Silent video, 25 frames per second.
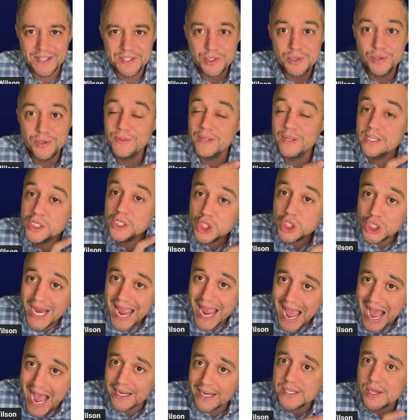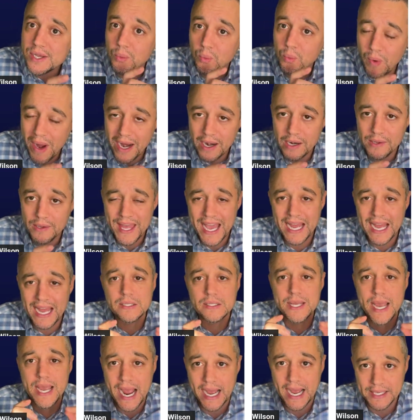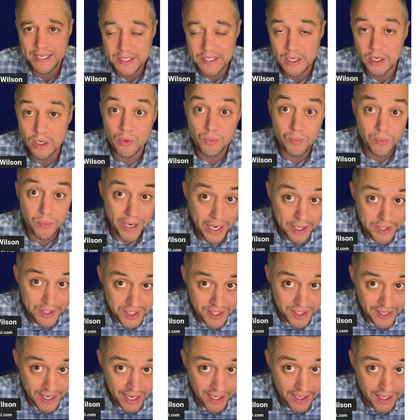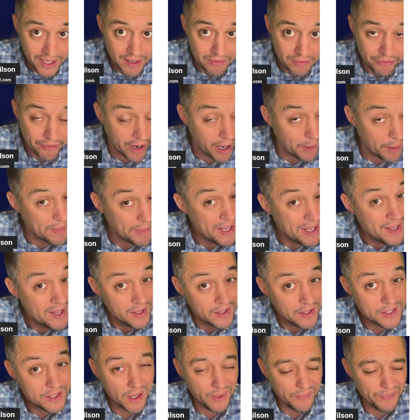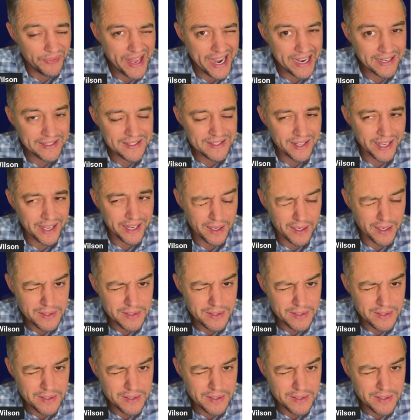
to the chat where that task originated from. So that's like a